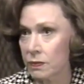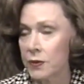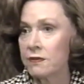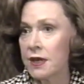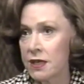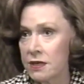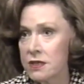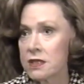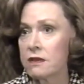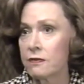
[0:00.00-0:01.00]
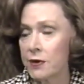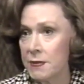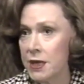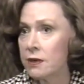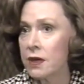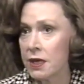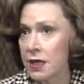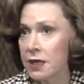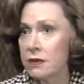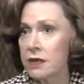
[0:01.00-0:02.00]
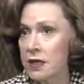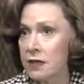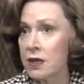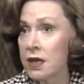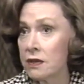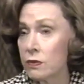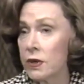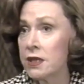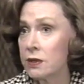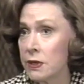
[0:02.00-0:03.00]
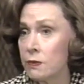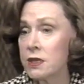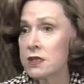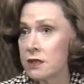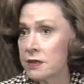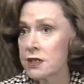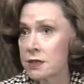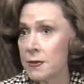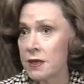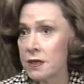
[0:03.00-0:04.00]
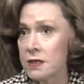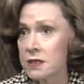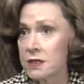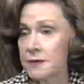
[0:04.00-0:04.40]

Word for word: providers from here on out in, in the way that we once addressed parents.